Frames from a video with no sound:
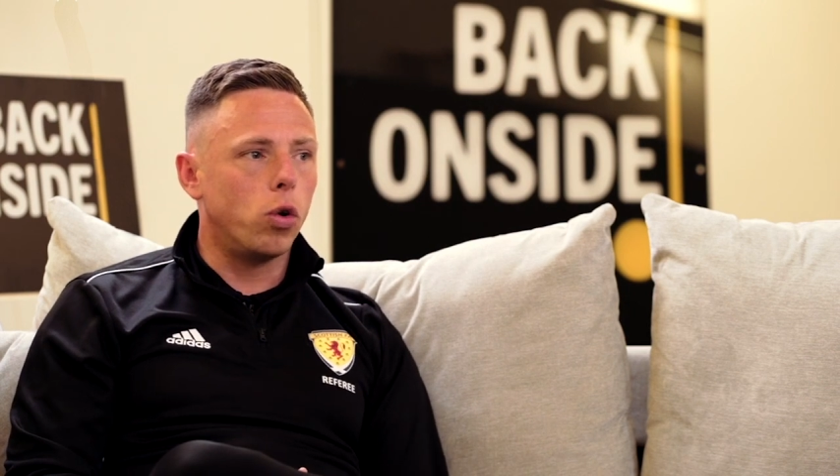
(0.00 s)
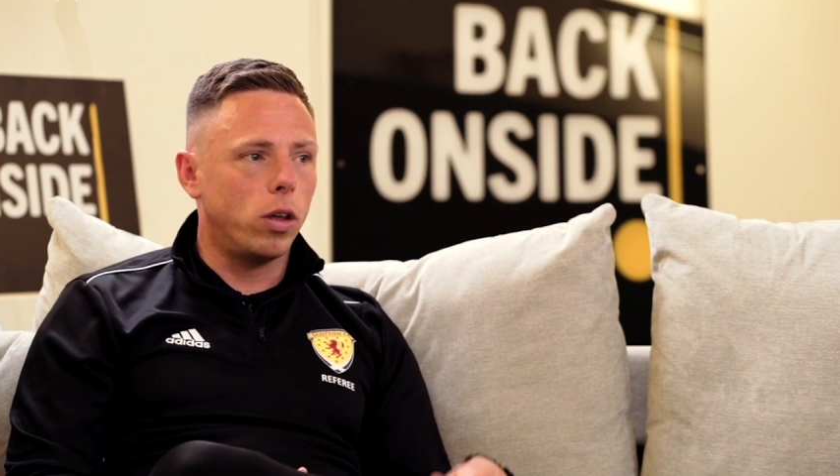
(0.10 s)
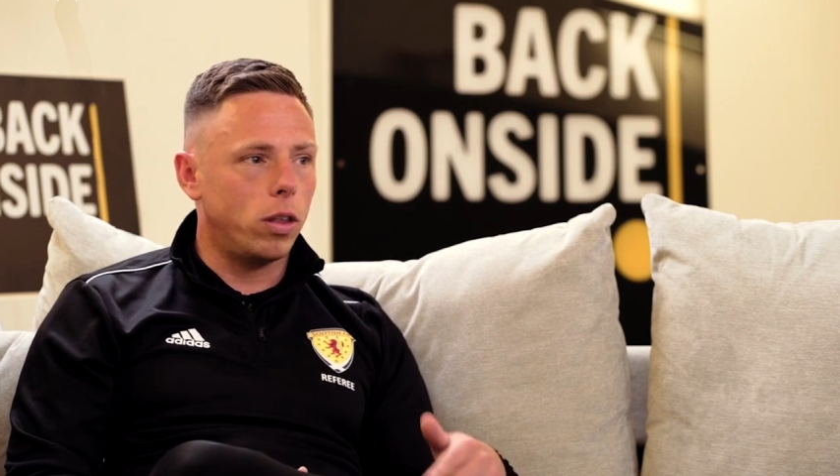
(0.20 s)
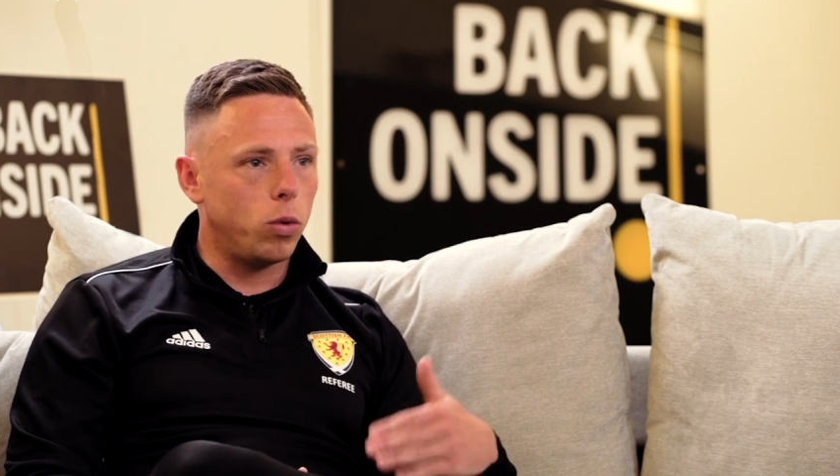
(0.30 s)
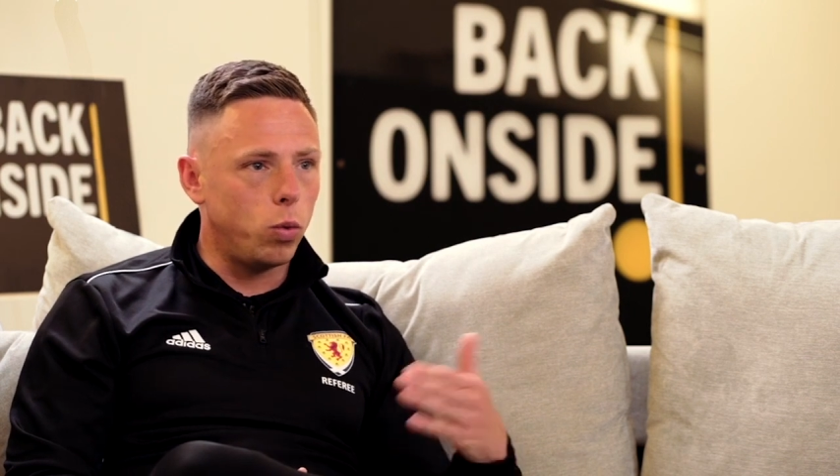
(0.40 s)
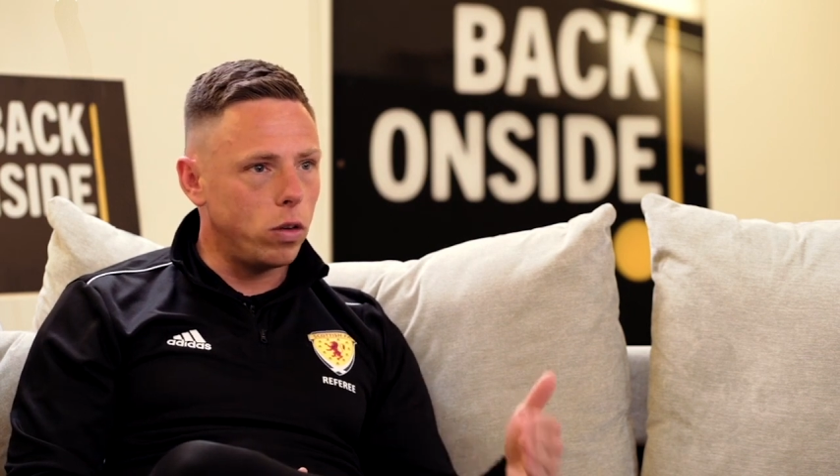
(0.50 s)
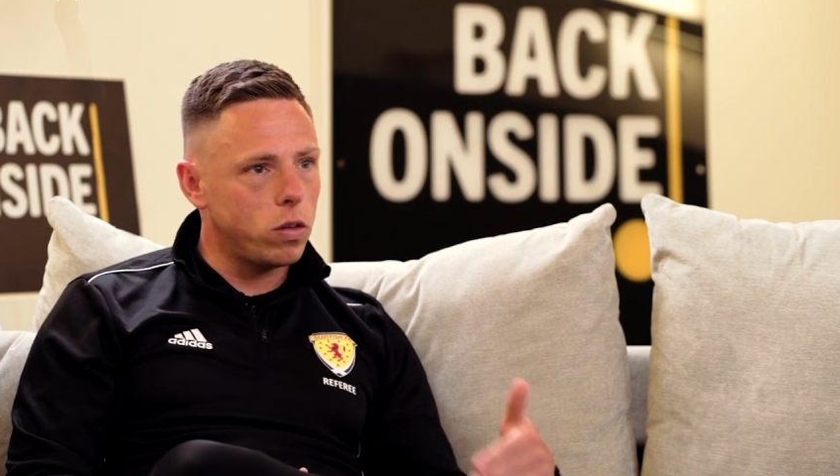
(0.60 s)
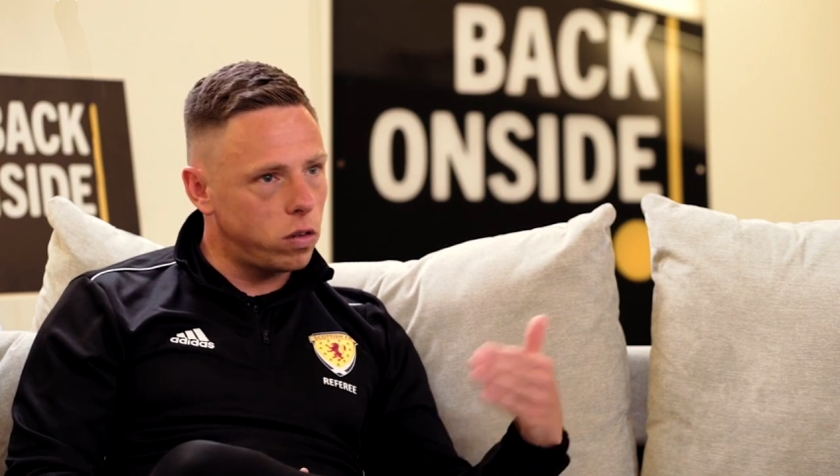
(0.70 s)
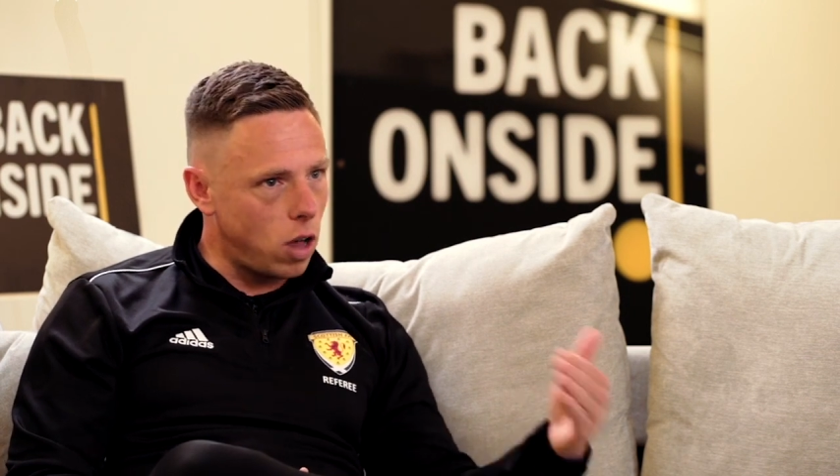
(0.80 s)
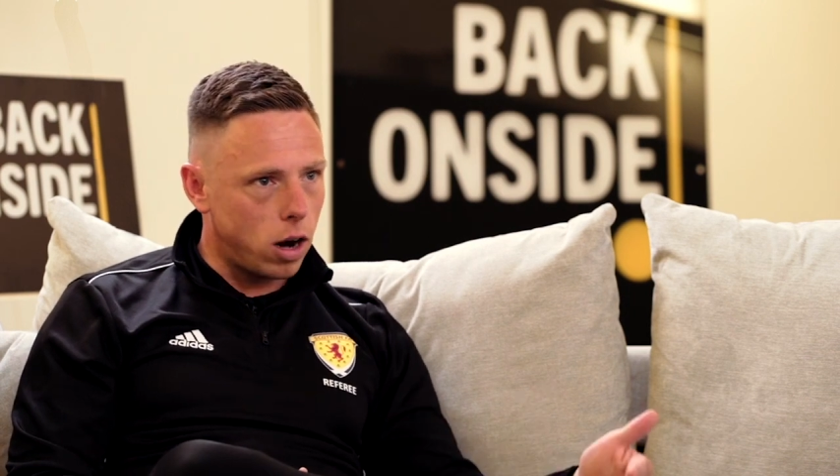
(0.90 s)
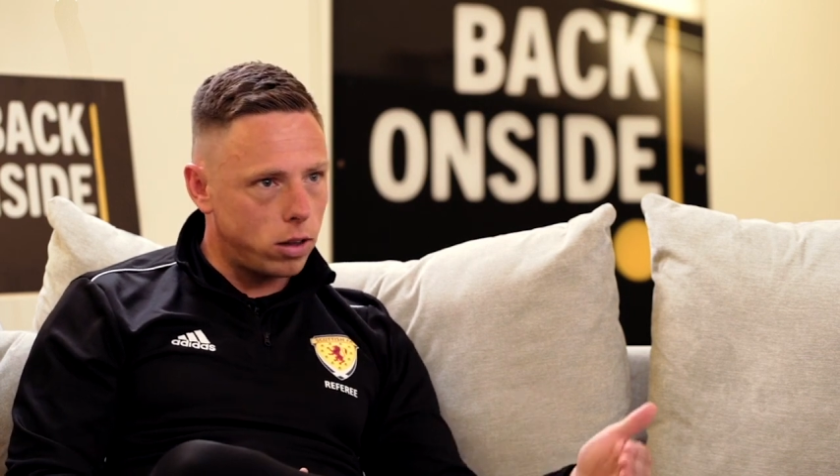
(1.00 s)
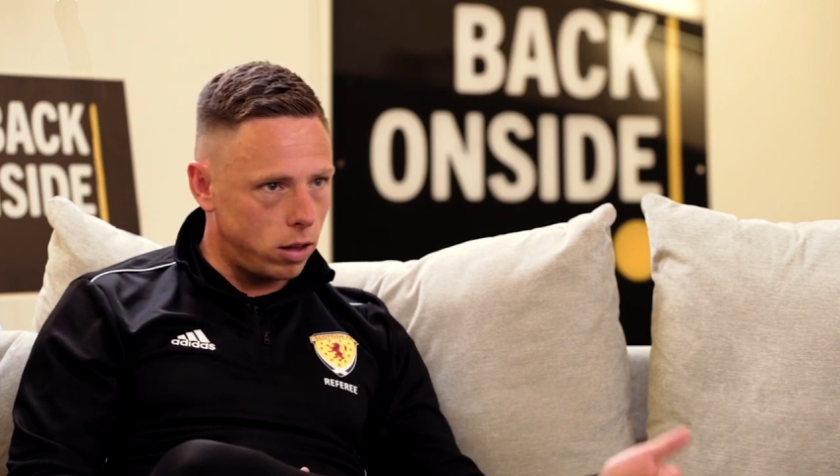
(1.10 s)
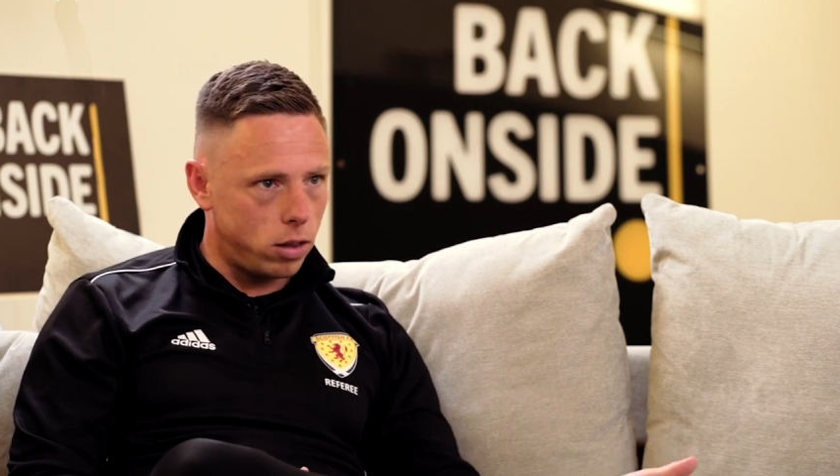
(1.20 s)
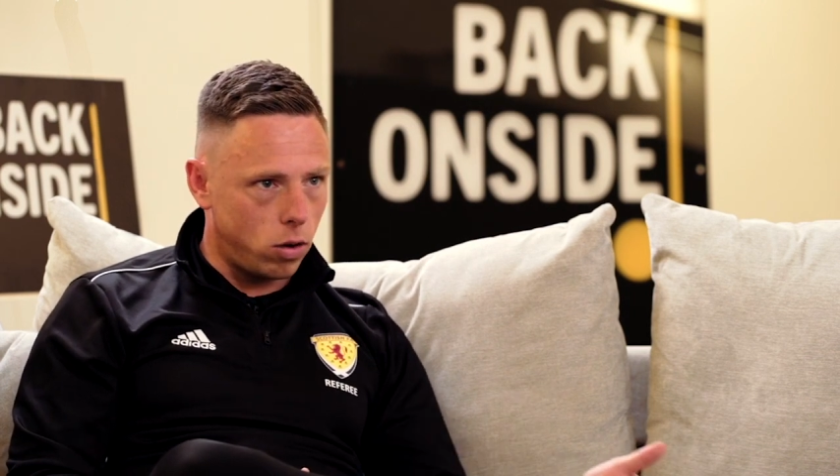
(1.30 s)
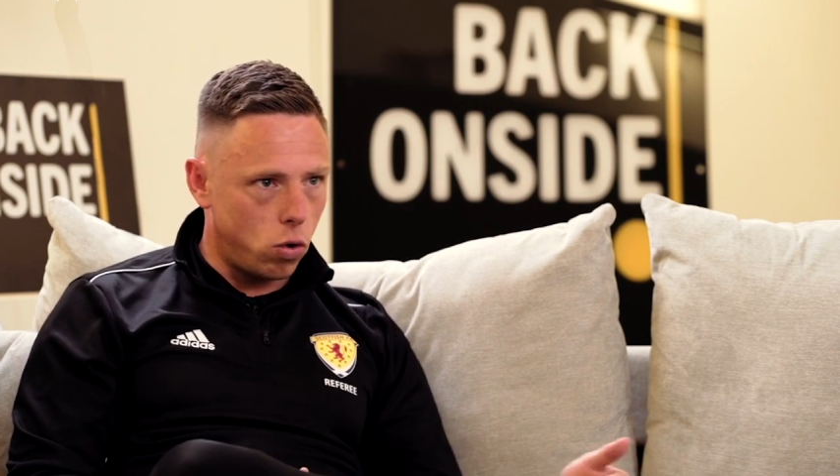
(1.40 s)
the wheels
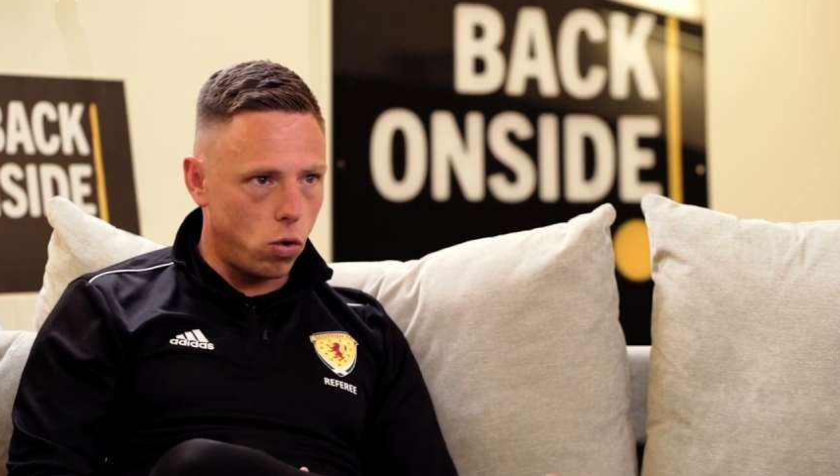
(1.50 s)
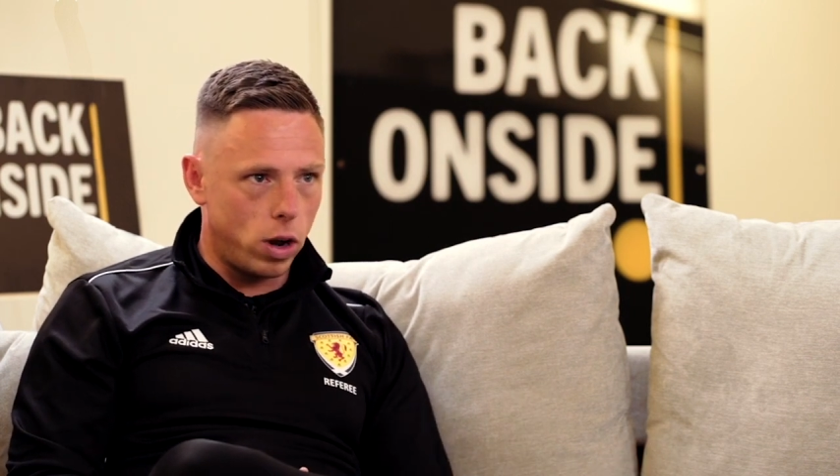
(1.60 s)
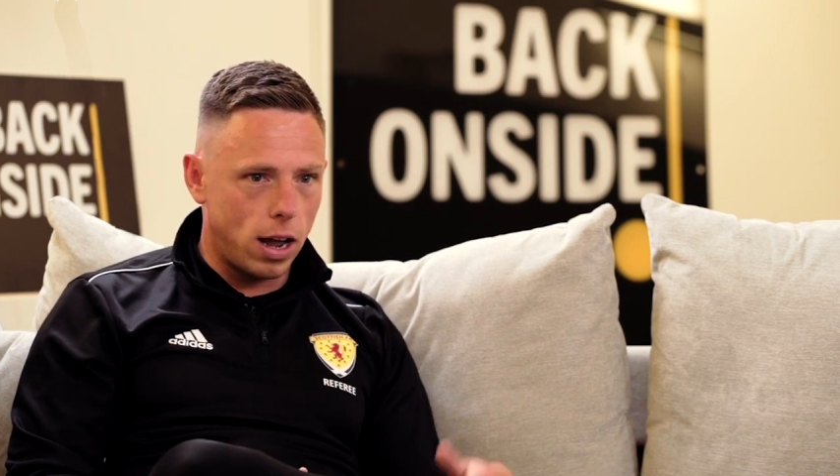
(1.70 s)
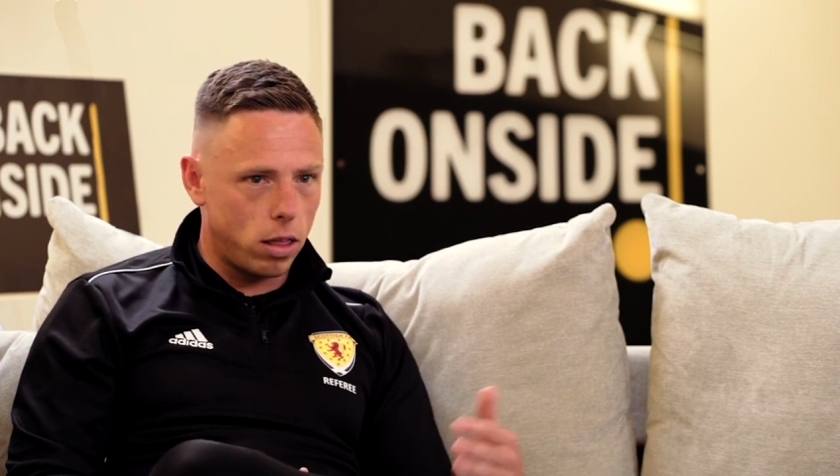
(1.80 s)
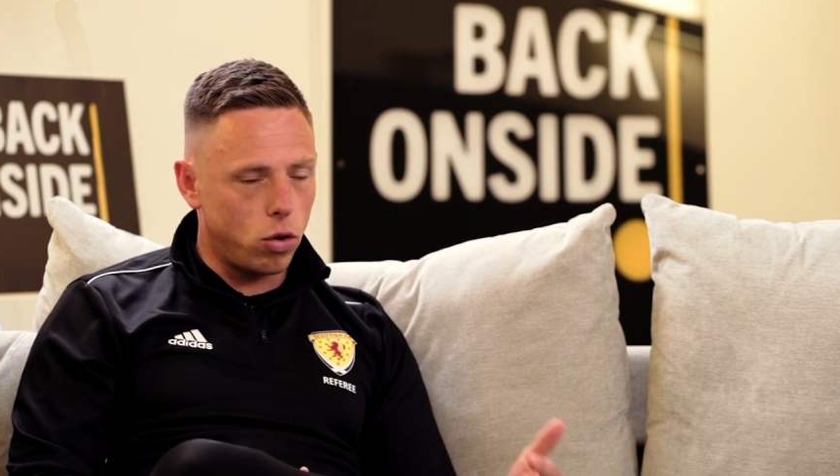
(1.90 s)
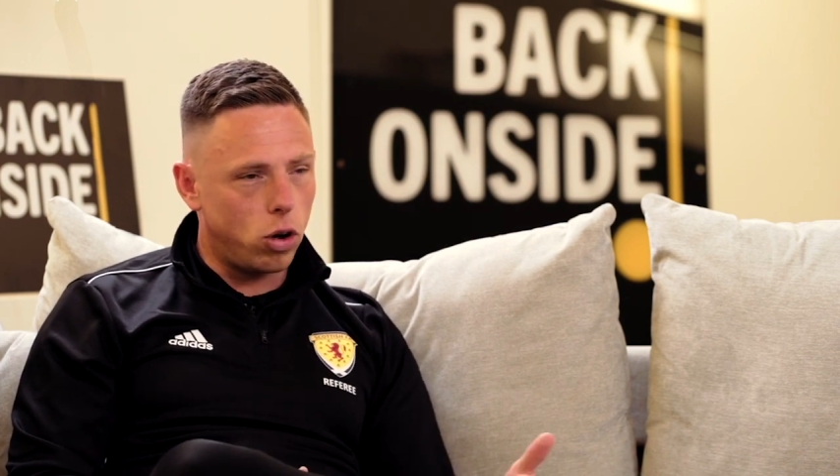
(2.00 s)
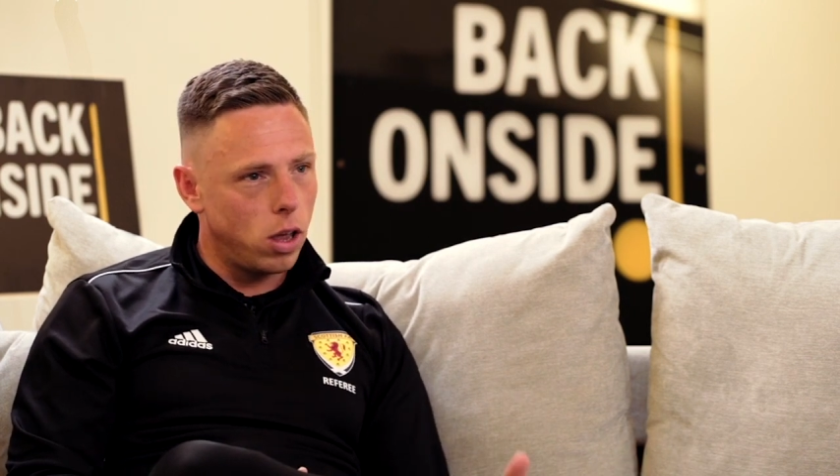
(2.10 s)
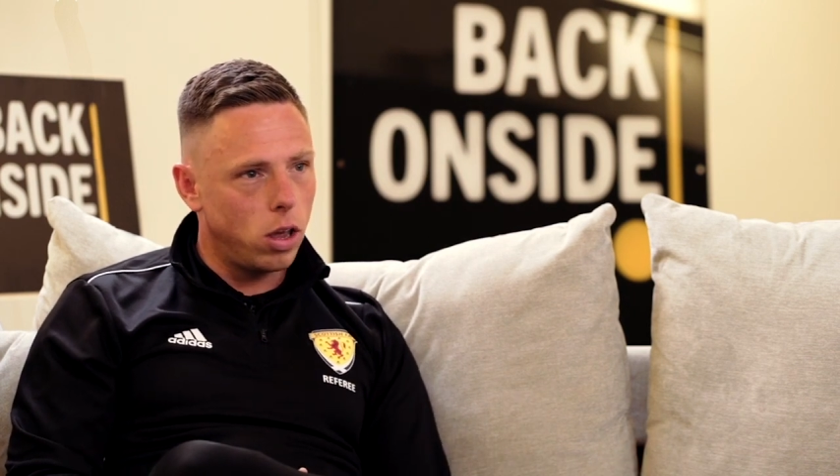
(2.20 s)
started to go, and I thought,